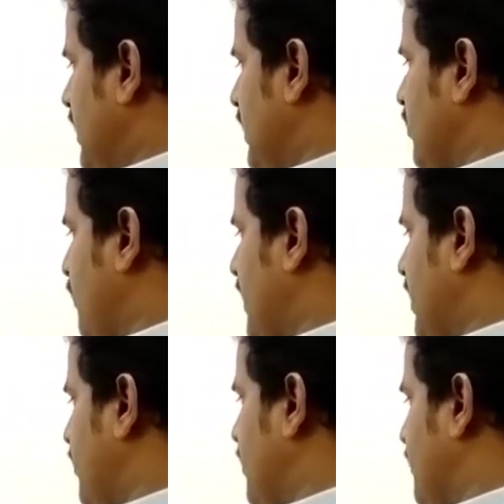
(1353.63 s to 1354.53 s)
Its
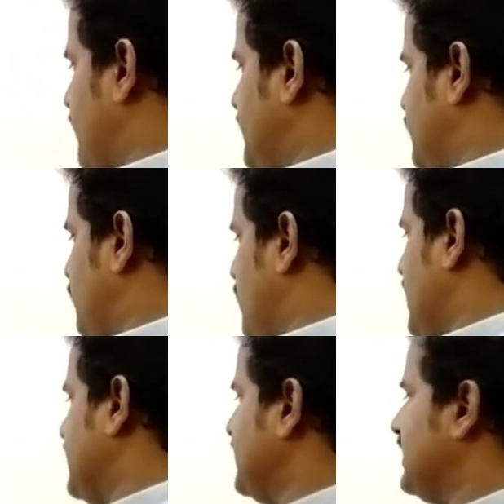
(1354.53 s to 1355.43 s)
value equals to
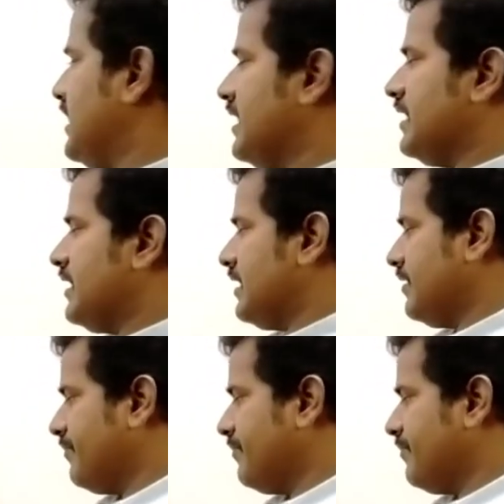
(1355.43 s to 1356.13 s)
1800.